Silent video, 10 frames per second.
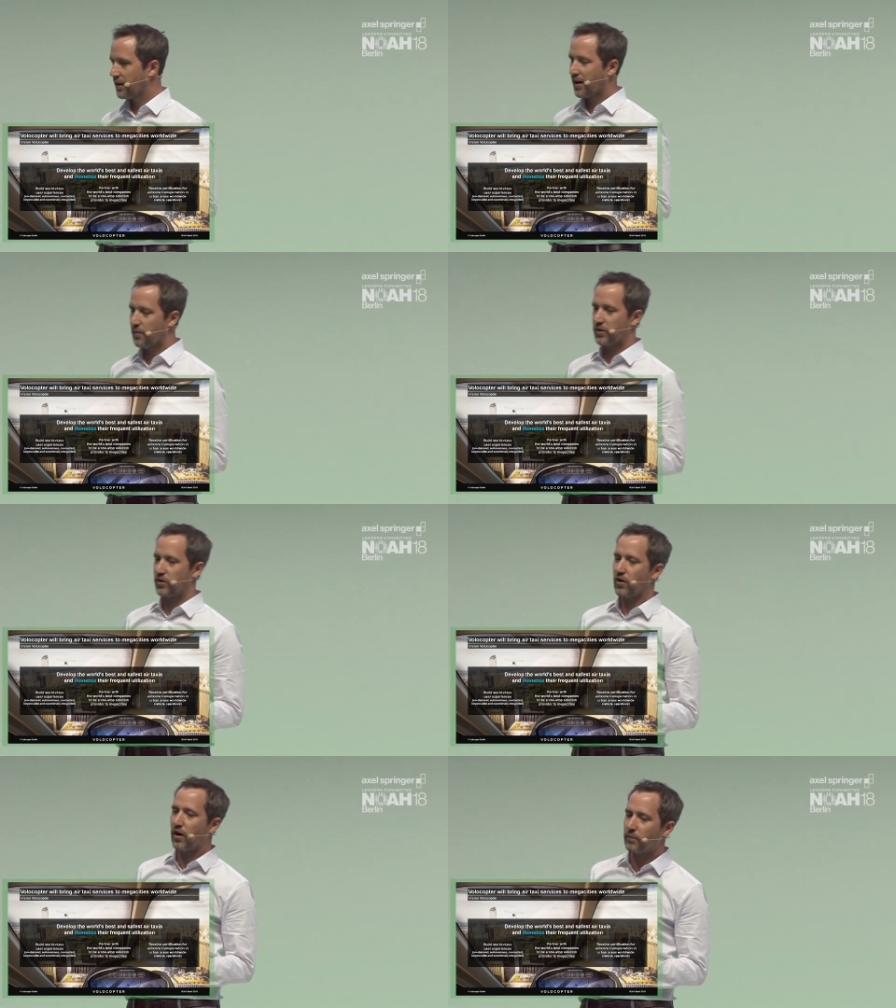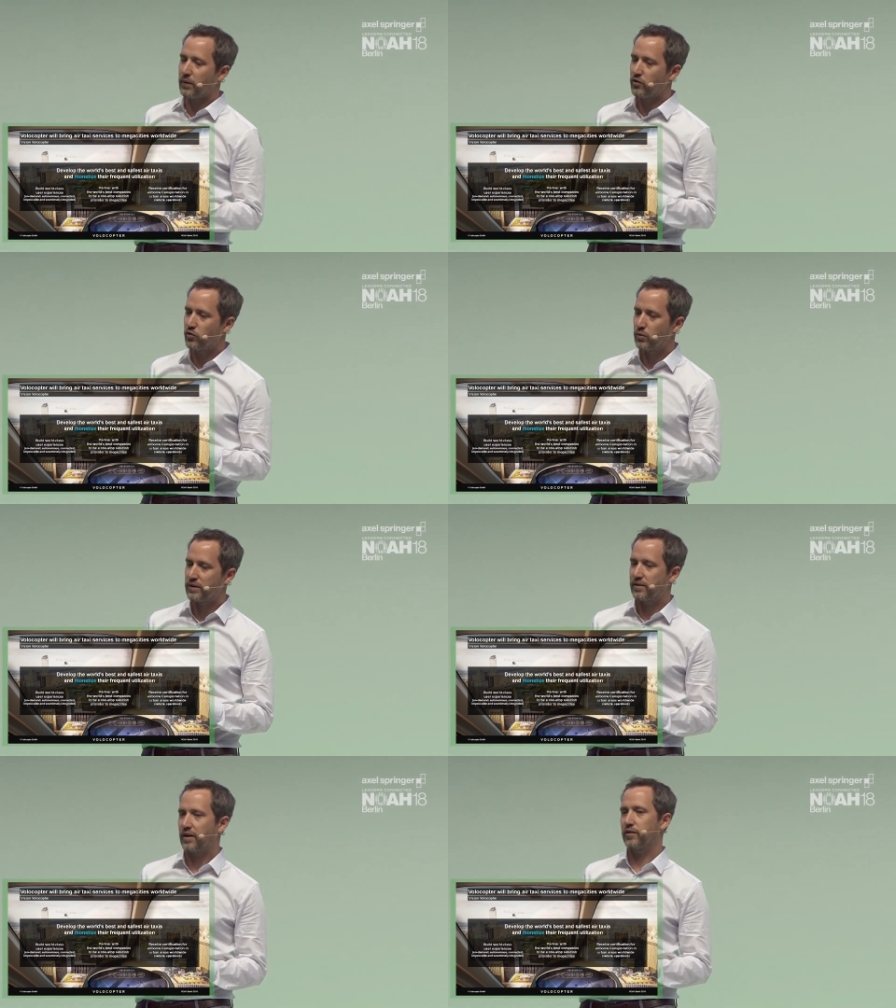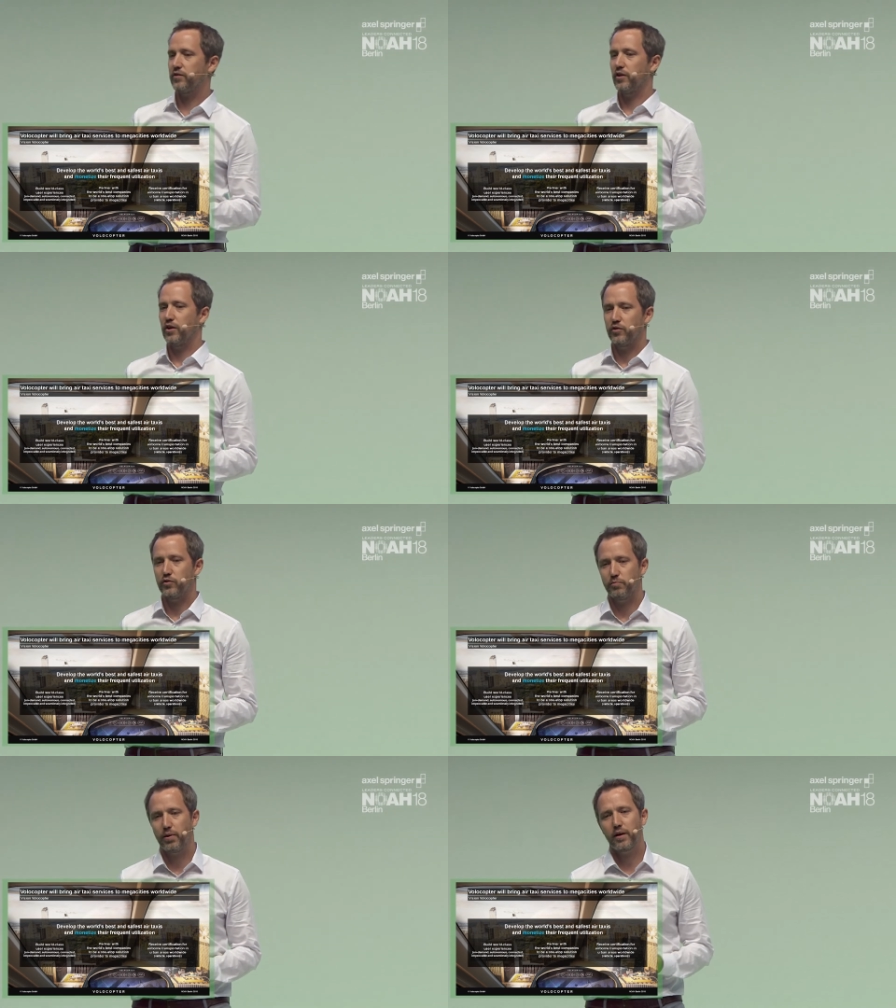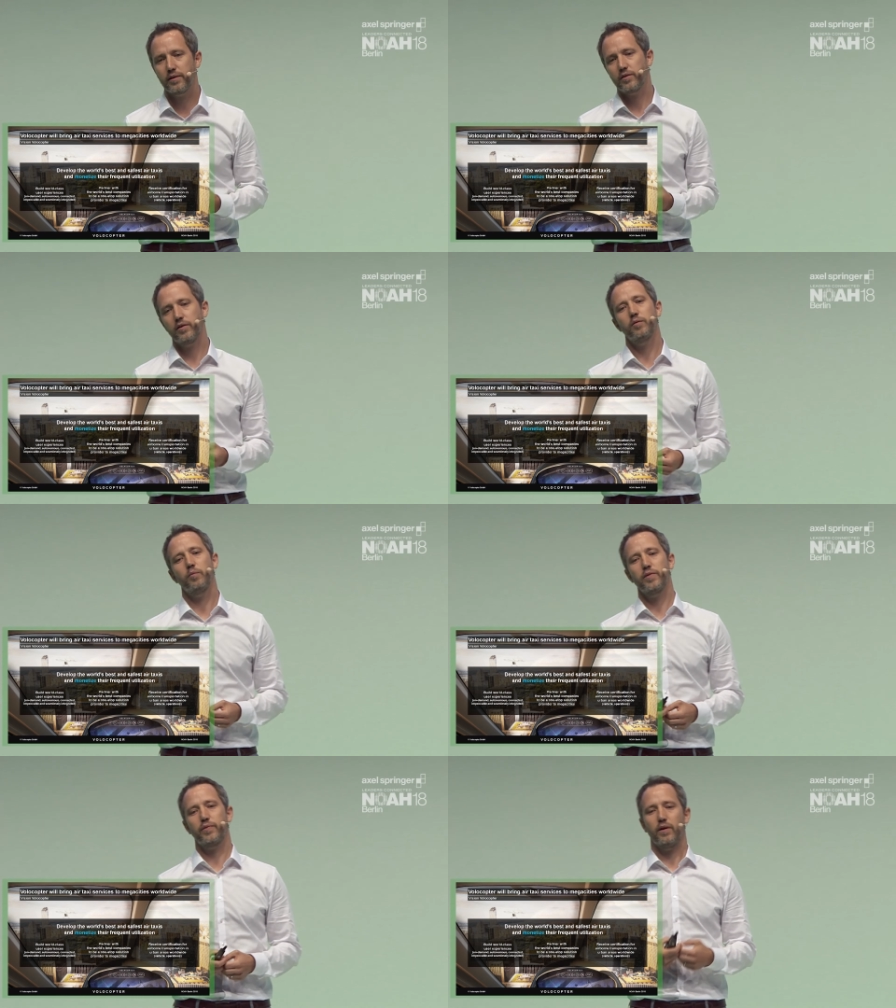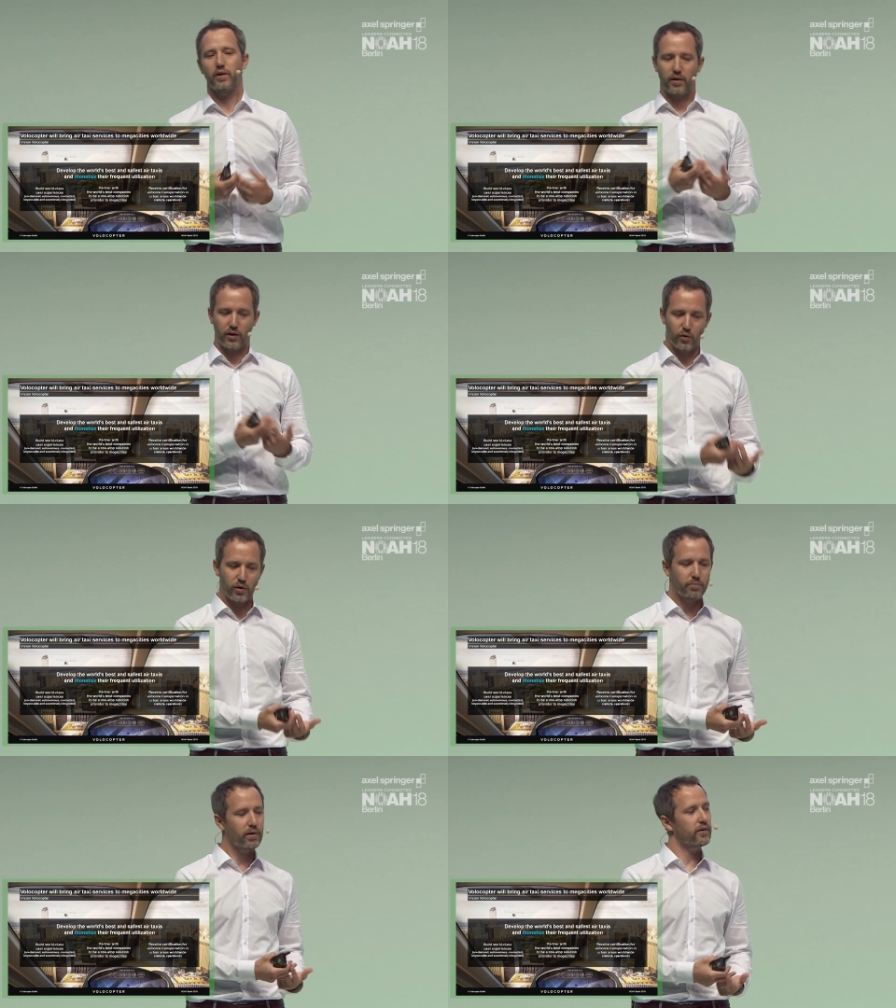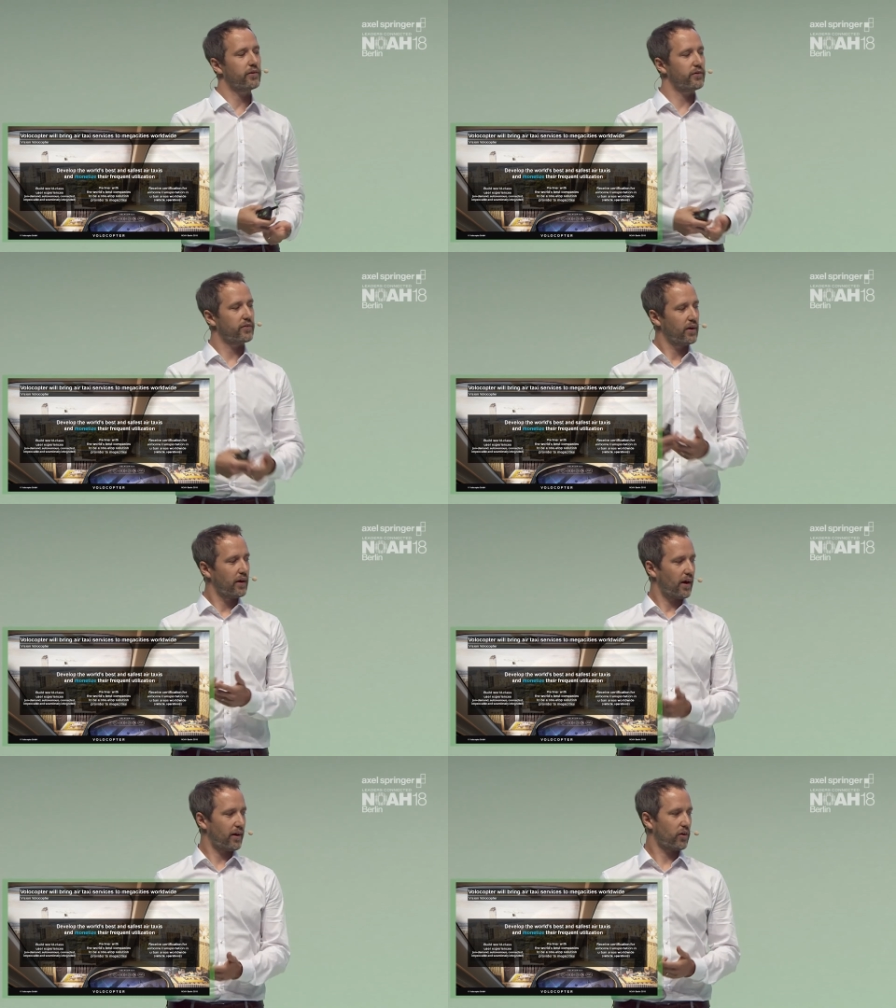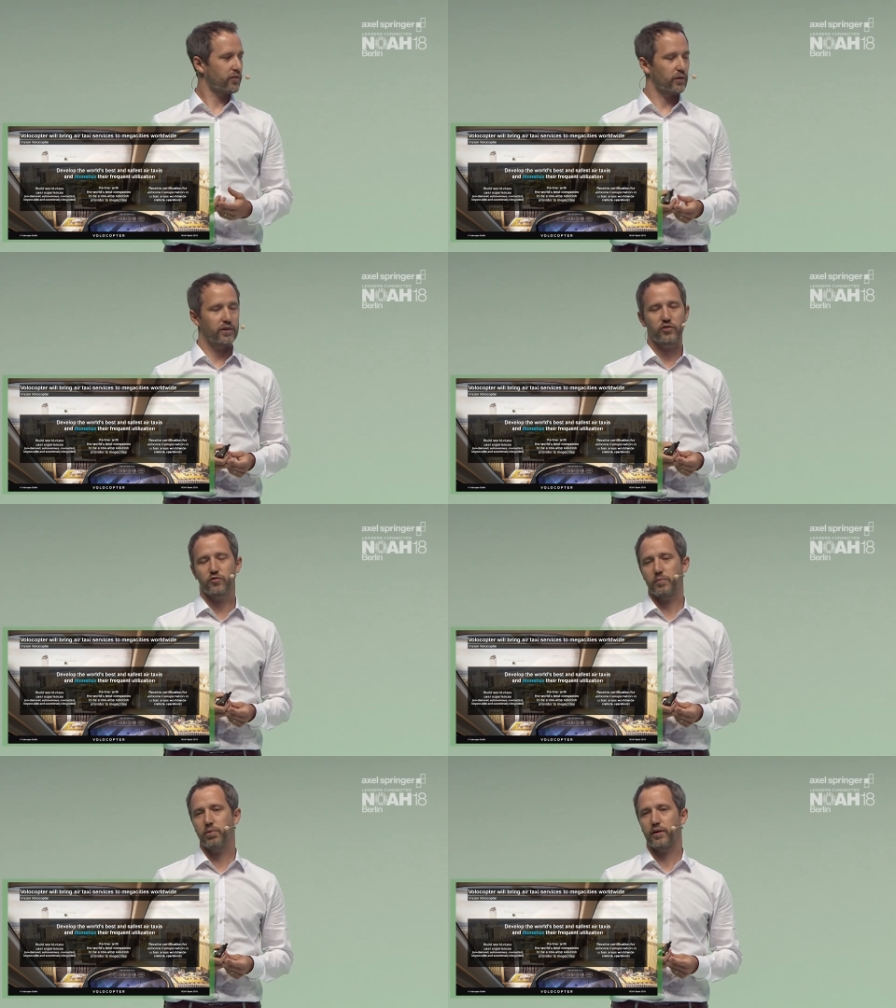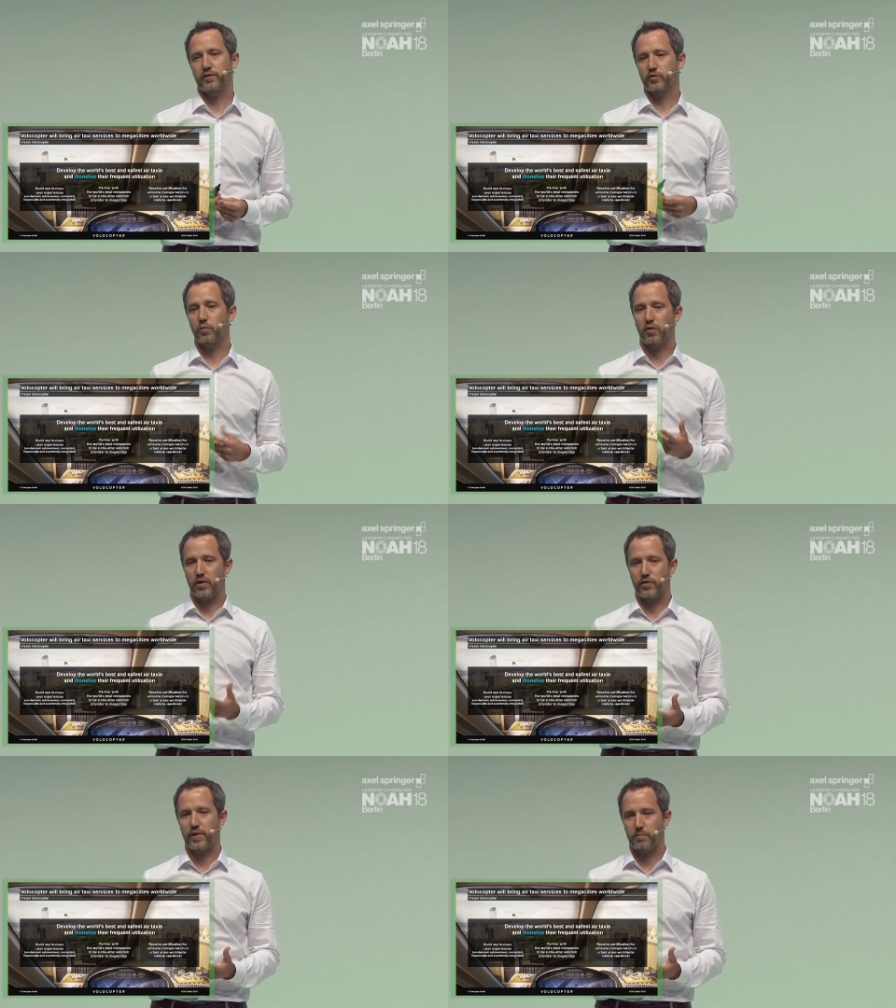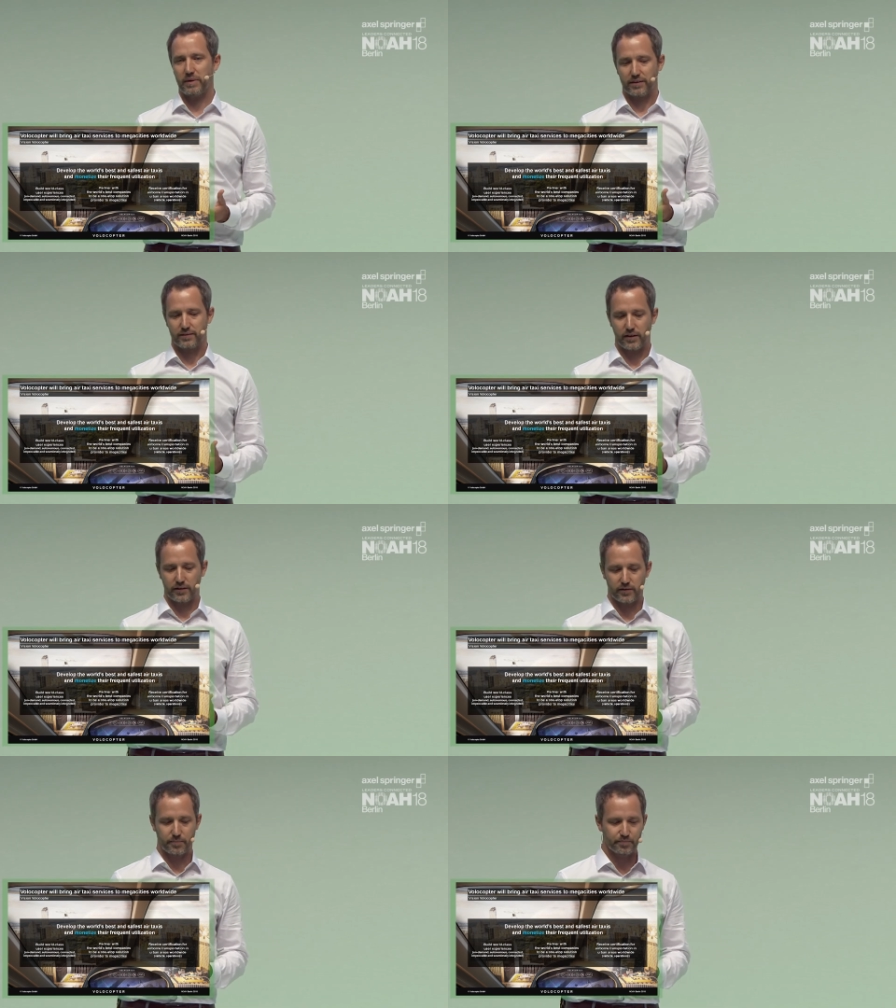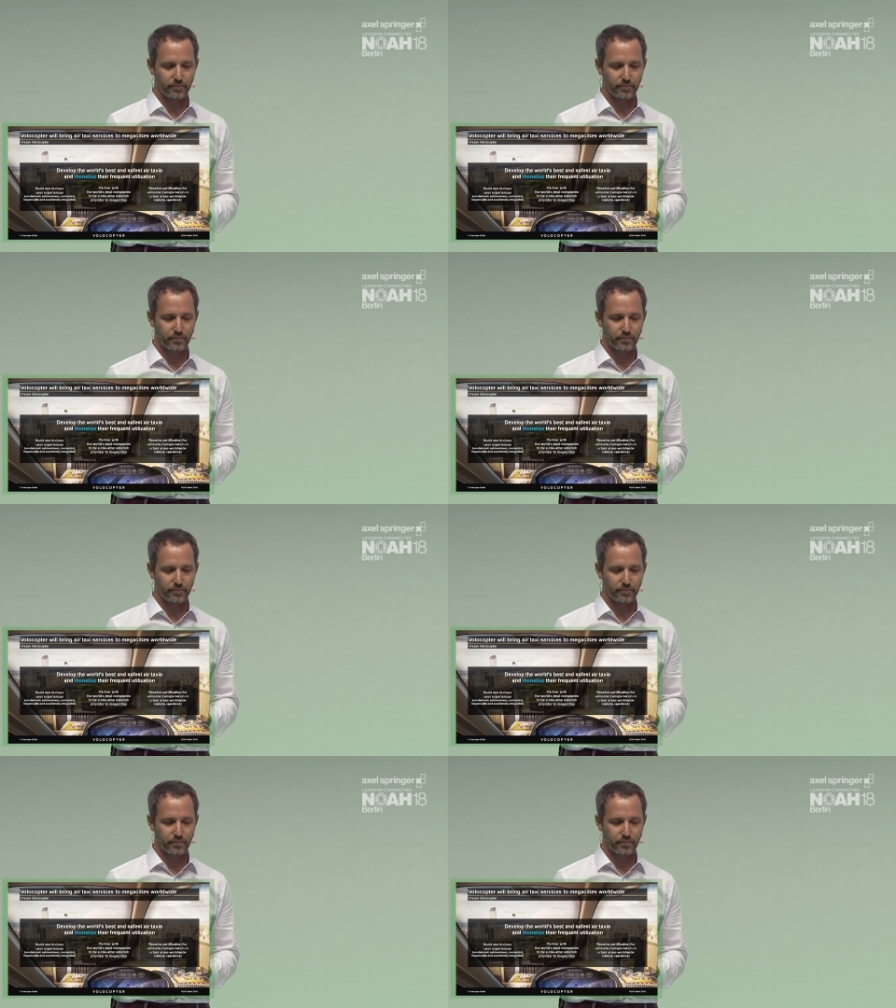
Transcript: and we do, not, we do intend to partner with local partners and also industry partners wherever that makes sense.